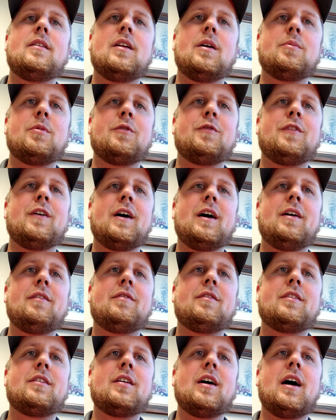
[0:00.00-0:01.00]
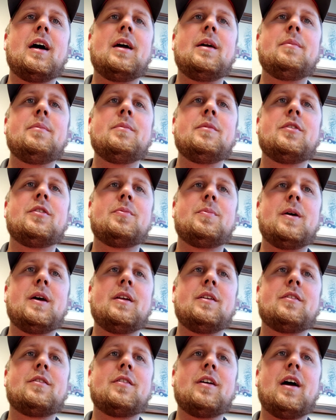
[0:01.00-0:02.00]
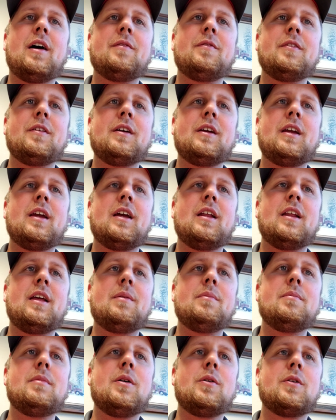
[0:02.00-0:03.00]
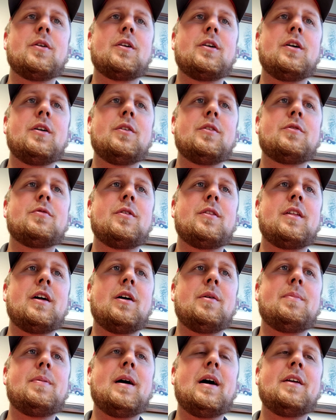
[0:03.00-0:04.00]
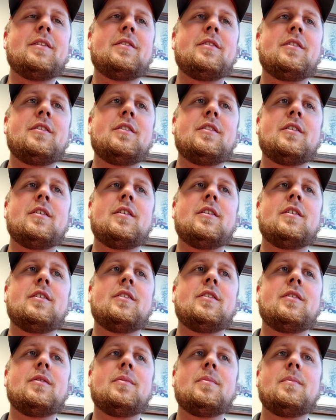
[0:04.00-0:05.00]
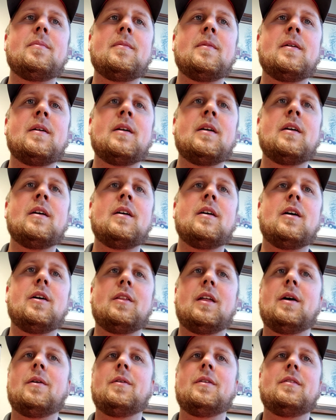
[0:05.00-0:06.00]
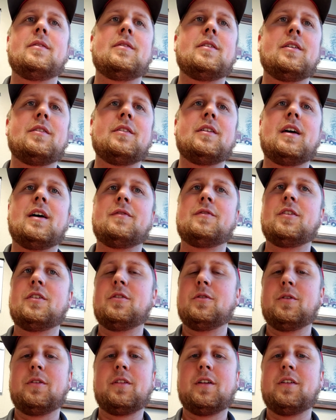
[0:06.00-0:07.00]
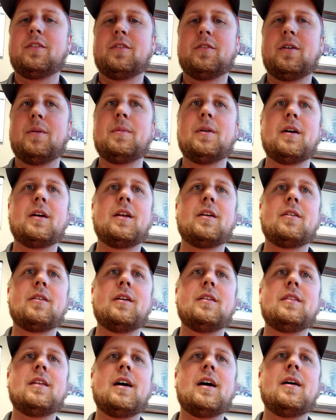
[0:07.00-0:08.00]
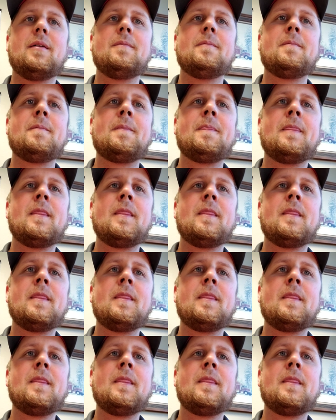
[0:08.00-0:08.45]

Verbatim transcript: number five, time spent traveling in a motor coach without passengers. Oh, that one doesn't have to do with us, so I'm not going to read that.